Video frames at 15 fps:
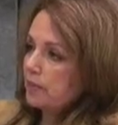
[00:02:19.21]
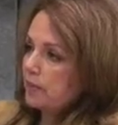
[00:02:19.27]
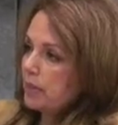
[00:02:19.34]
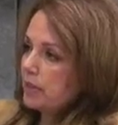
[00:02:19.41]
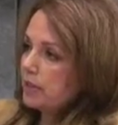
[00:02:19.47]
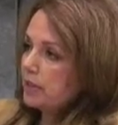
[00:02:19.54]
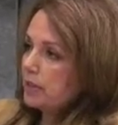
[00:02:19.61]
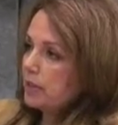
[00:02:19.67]
of the
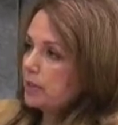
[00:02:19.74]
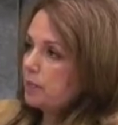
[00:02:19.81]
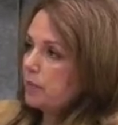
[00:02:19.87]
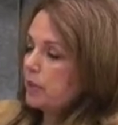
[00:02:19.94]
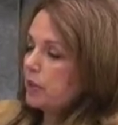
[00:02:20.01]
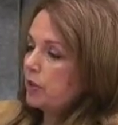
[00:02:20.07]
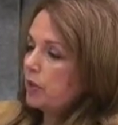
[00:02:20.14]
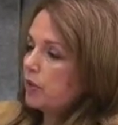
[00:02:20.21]
business,
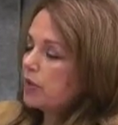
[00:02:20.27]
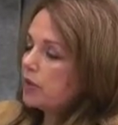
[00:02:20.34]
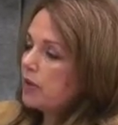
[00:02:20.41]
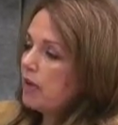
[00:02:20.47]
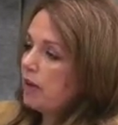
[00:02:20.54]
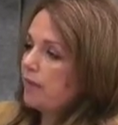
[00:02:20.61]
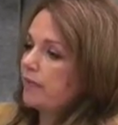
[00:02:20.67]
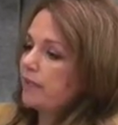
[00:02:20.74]
but you also
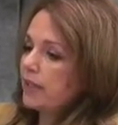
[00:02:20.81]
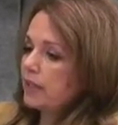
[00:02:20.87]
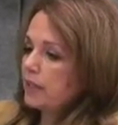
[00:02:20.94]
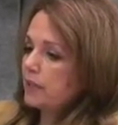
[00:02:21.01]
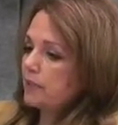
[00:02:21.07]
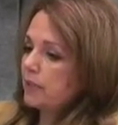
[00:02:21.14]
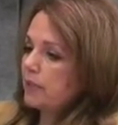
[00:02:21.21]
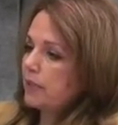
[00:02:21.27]
have
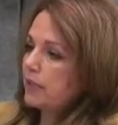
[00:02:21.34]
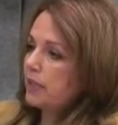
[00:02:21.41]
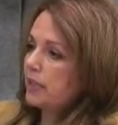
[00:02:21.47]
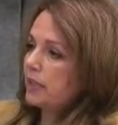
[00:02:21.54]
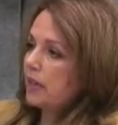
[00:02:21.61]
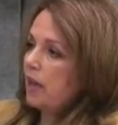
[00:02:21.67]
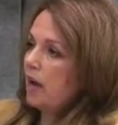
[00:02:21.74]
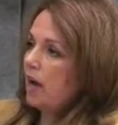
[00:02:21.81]

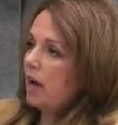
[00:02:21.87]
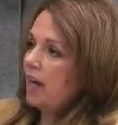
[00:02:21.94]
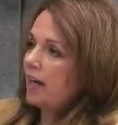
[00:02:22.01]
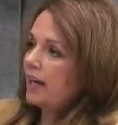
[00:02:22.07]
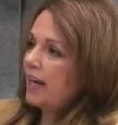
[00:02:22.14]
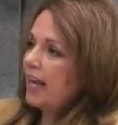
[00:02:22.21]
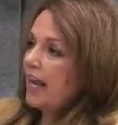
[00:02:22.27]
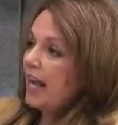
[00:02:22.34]
flexibility
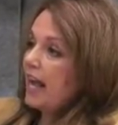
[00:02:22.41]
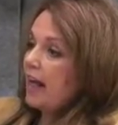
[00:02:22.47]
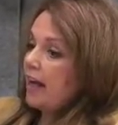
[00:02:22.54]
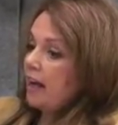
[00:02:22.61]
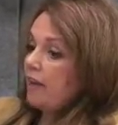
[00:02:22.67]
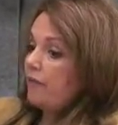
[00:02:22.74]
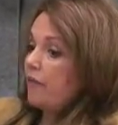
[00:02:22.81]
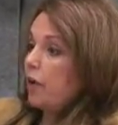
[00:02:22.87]
on
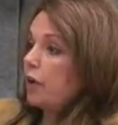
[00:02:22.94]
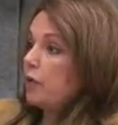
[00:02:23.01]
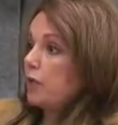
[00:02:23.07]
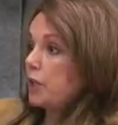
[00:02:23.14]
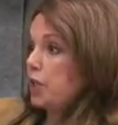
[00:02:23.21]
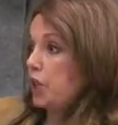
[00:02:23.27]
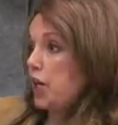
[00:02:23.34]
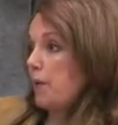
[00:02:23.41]

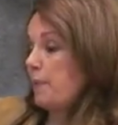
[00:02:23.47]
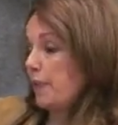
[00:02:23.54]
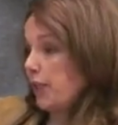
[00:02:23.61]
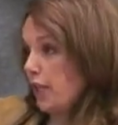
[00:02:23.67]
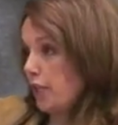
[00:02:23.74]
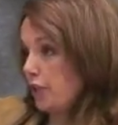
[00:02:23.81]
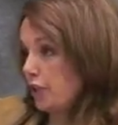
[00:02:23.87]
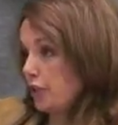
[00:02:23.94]
far-reaching
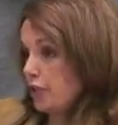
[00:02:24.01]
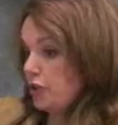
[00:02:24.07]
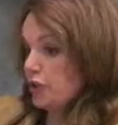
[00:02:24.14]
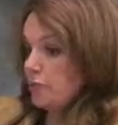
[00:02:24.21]
applications.